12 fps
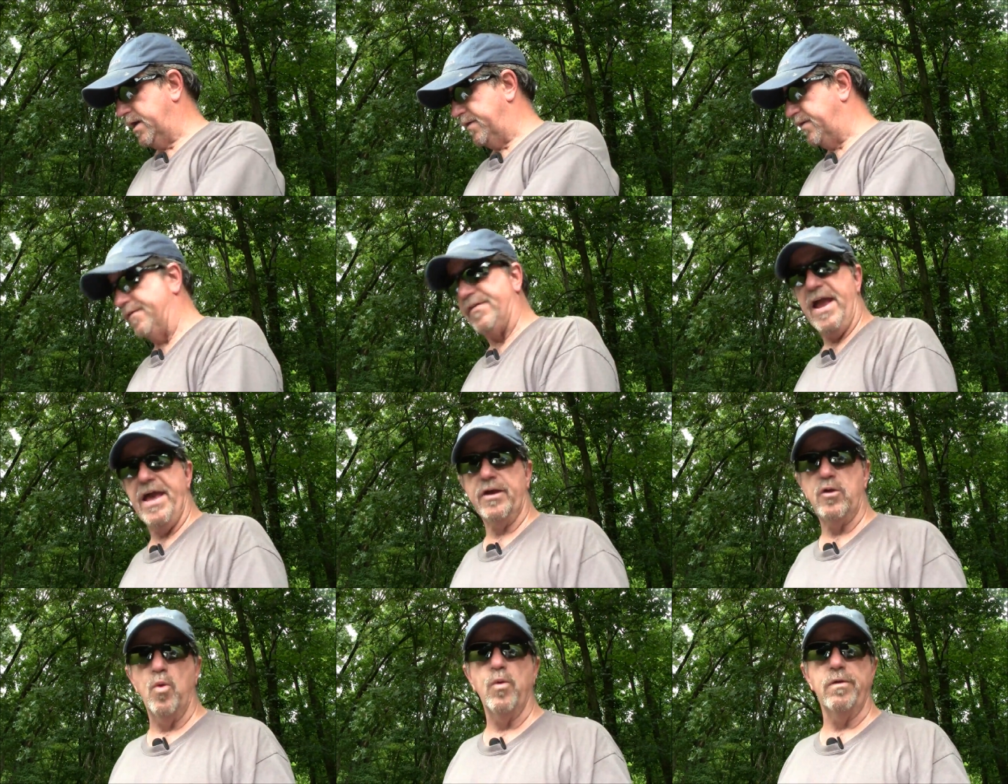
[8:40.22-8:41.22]
if I had a
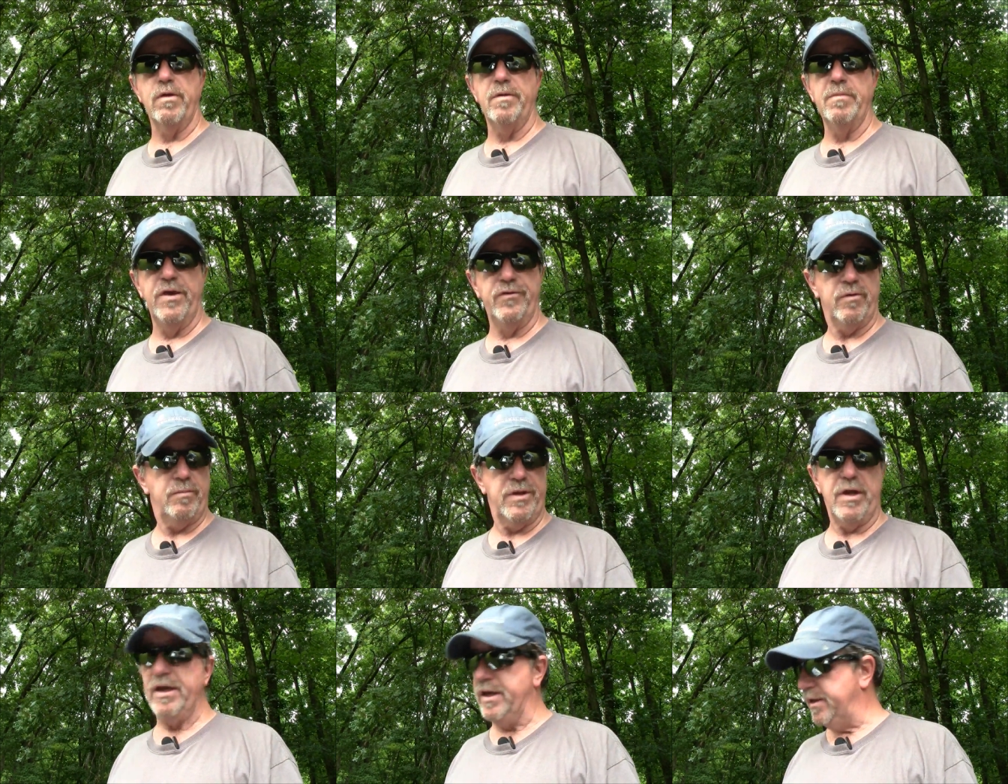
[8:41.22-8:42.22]
quarter, I'd measure it,
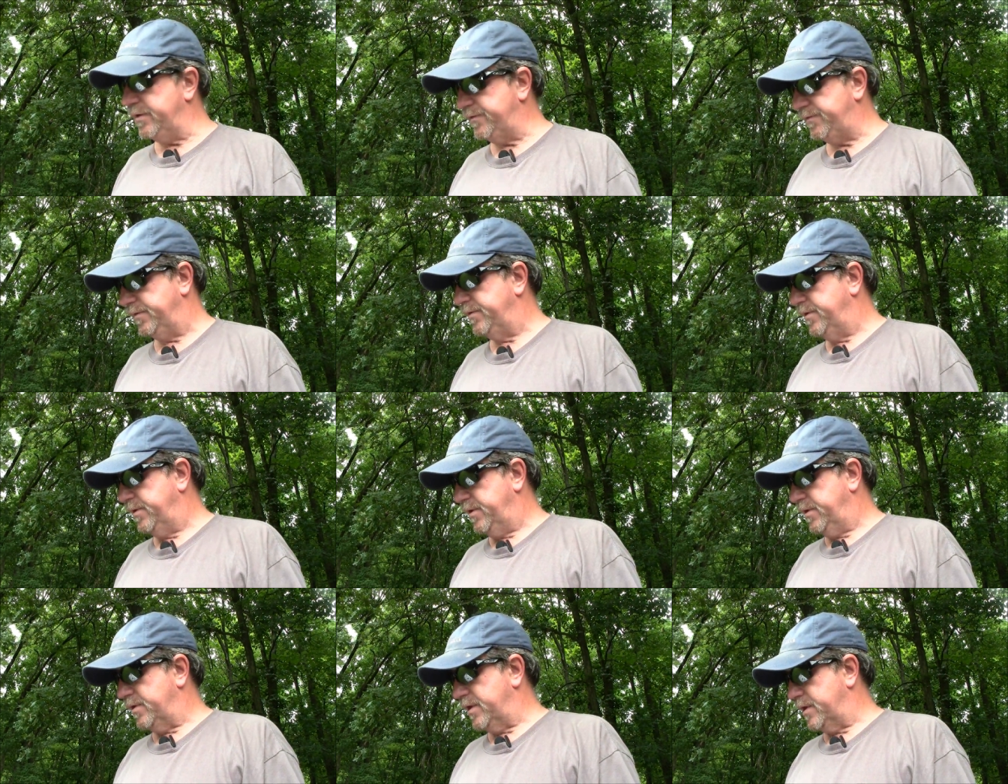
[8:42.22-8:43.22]
but it is
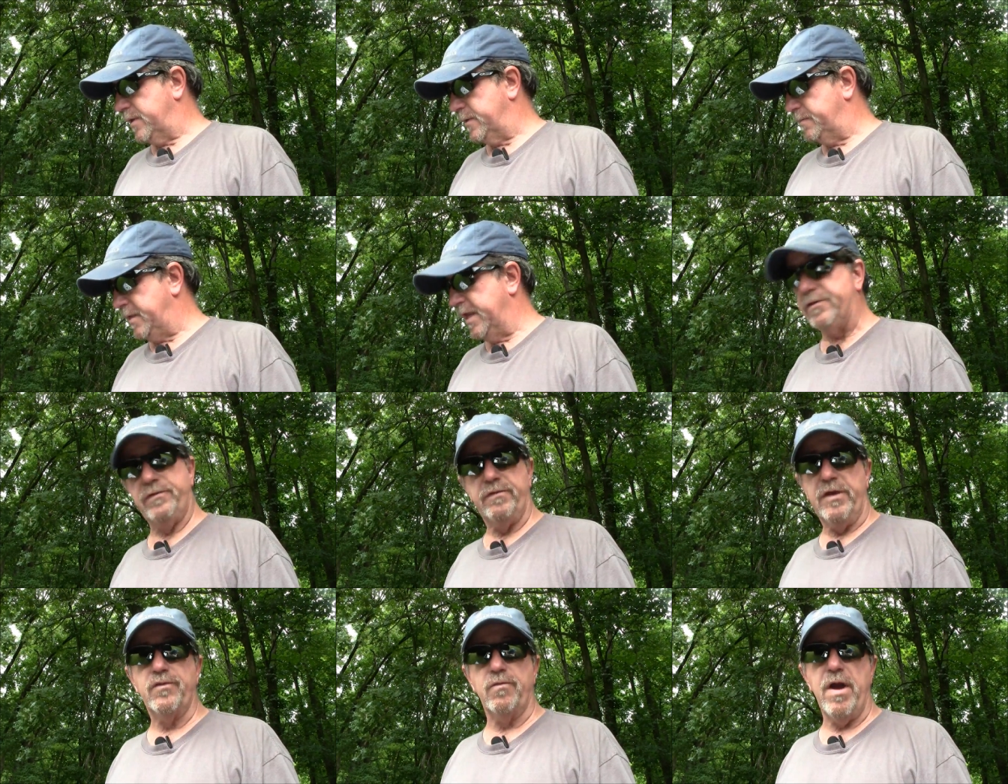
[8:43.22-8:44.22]

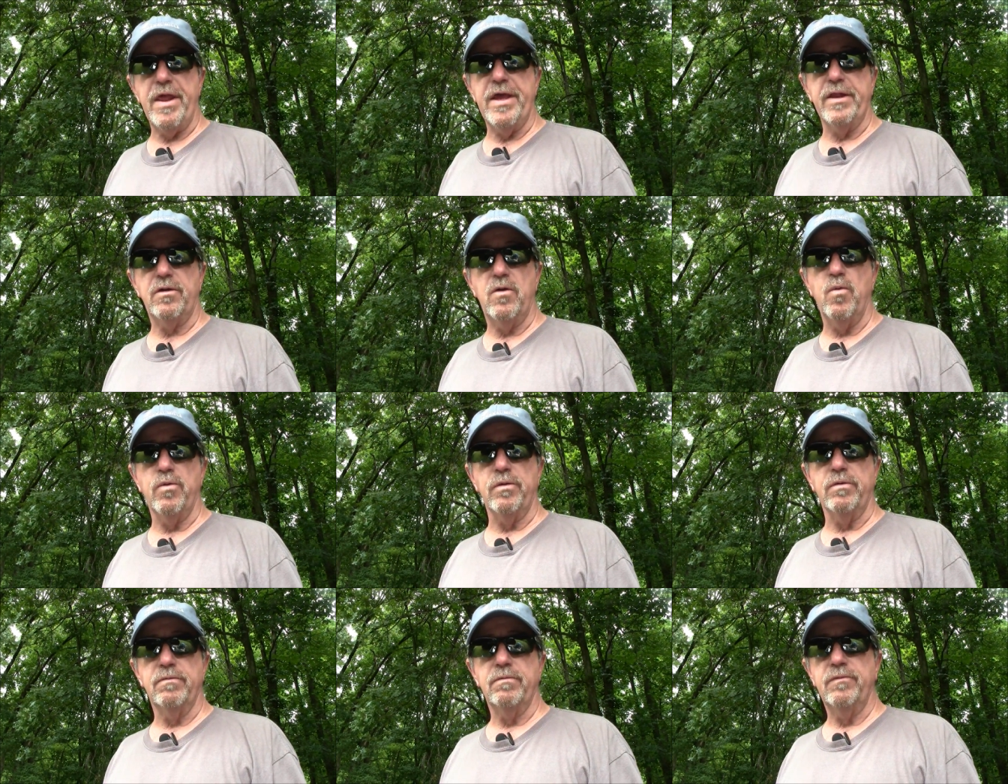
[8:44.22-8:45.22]
it's right at a
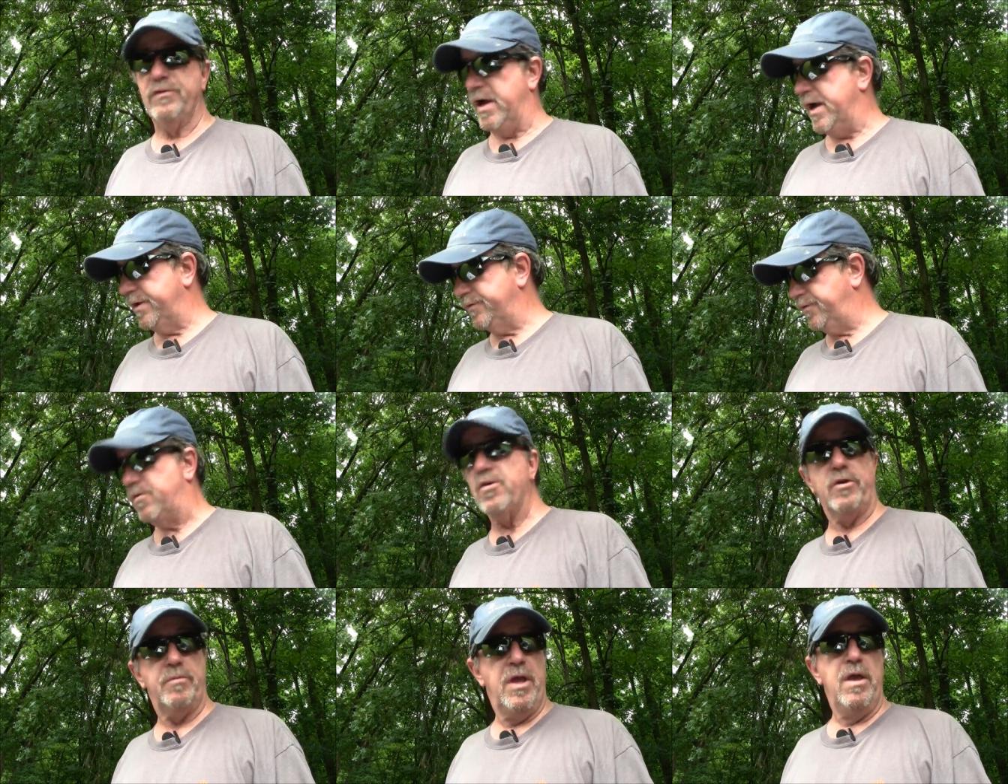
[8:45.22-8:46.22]
quarter size group.